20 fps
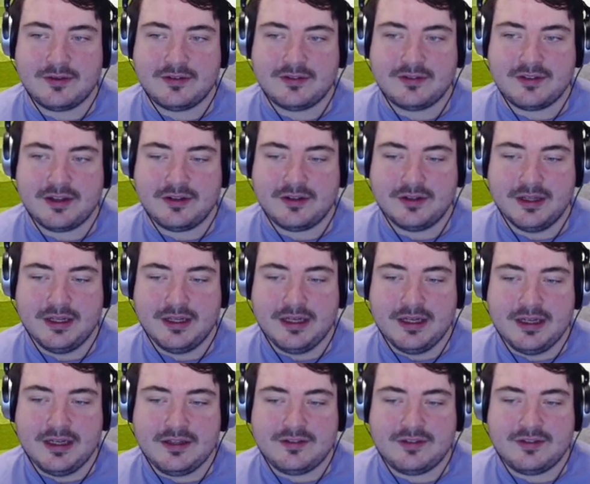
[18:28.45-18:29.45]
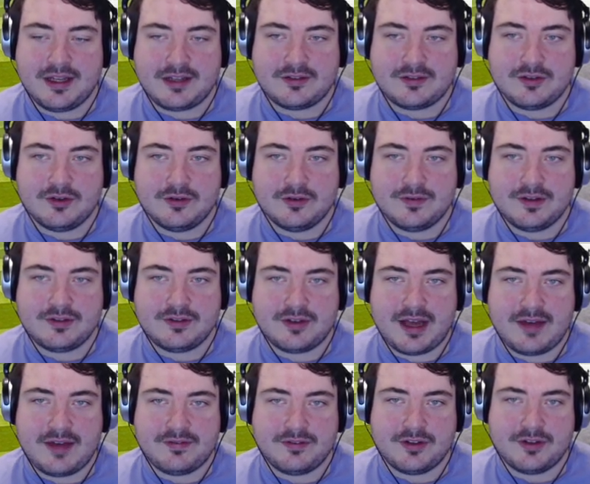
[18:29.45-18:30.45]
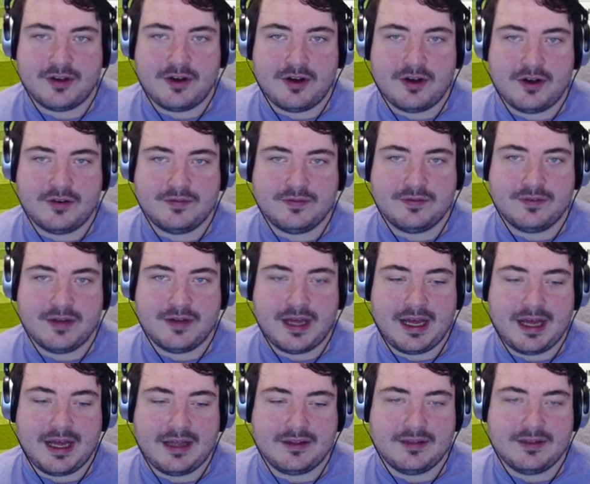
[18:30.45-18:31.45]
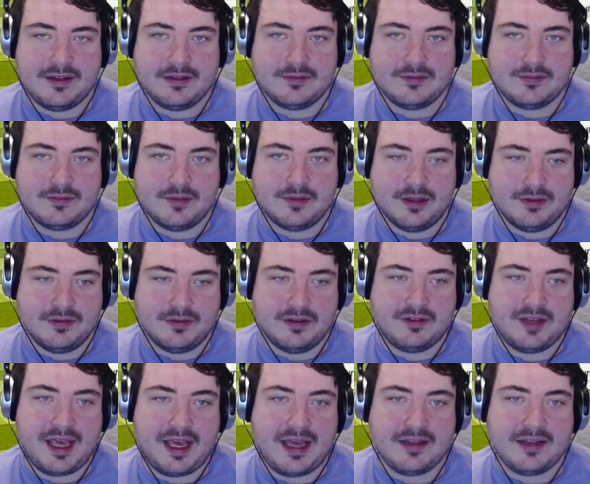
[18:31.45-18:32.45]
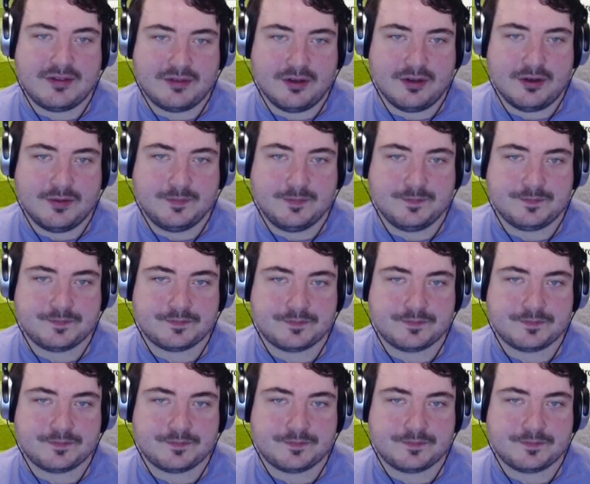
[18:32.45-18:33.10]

There's still six overs left of uh, the, the, the day. So